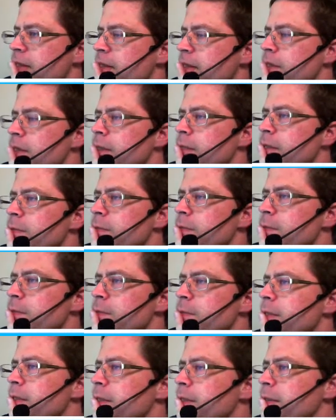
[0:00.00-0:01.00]
I think it's just
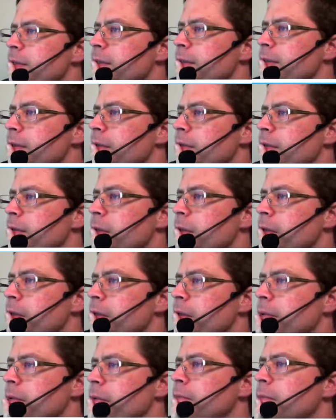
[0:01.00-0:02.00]
because
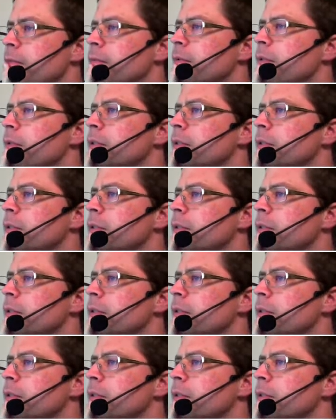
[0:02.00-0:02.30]
they're